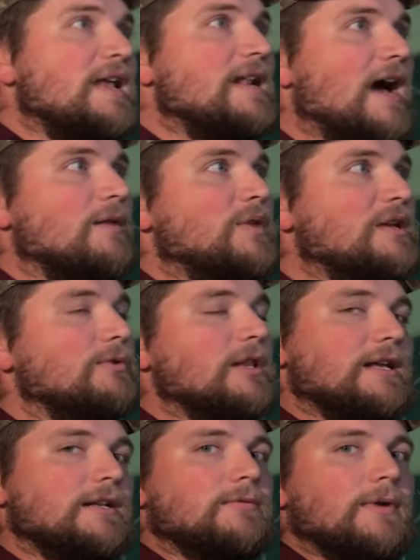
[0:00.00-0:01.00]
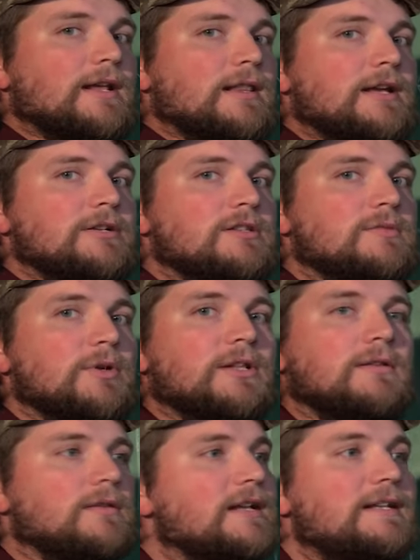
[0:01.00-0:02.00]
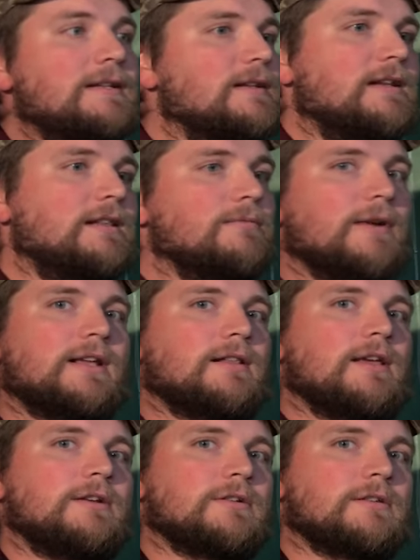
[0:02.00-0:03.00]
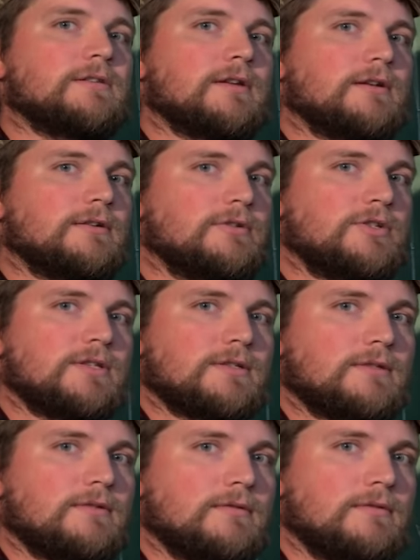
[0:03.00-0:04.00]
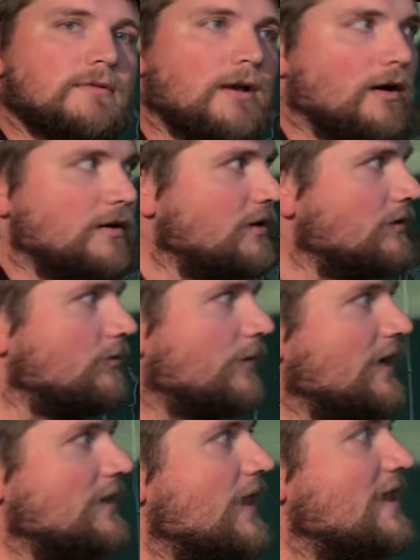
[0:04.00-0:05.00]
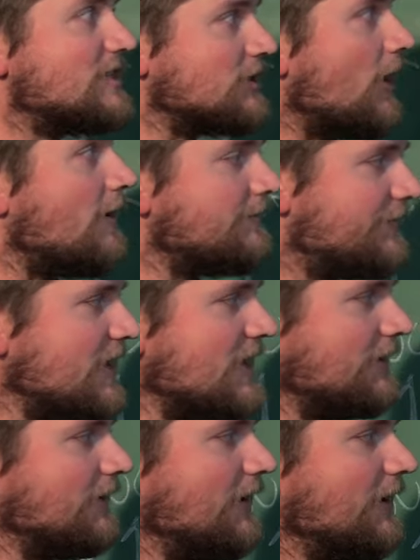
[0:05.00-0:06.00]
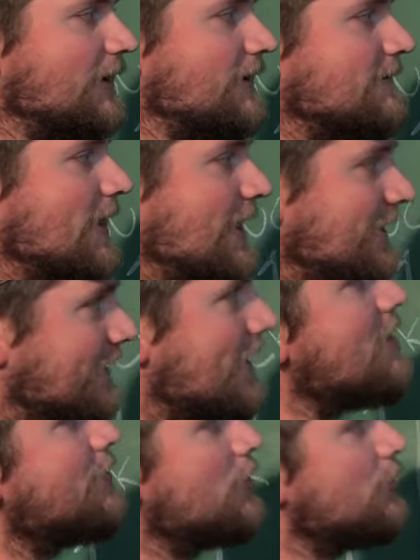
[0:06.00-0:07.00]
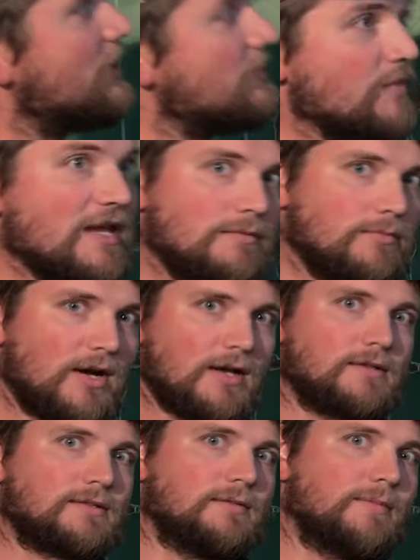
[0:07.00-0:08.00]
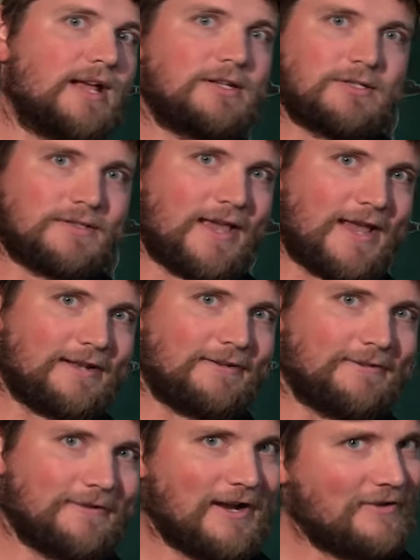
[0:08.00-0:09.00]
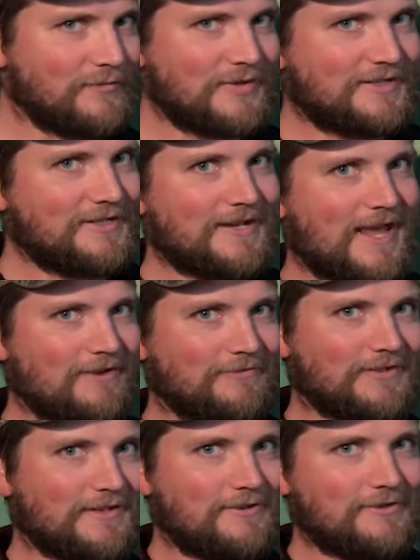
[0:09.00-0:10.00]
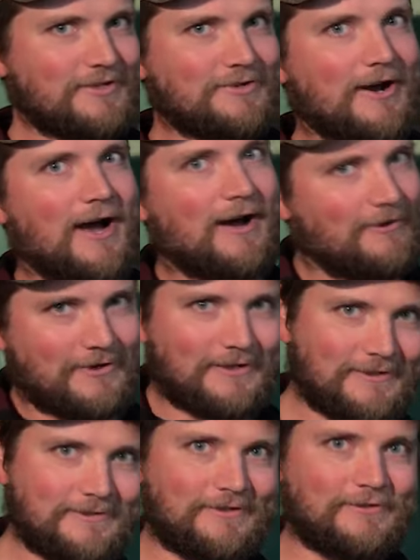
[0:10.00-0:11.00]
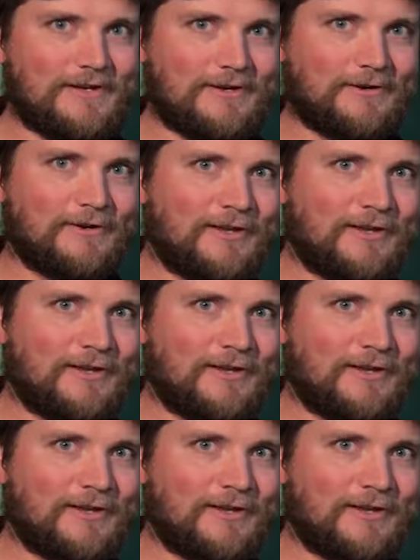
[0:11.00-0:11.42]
not be related to regulations, but they didn't need the regulations. Hunters just hunted the way they saw fit, and it ended up with big bucks. Imagine that. The government didn't have to tell you how to hunt your deer.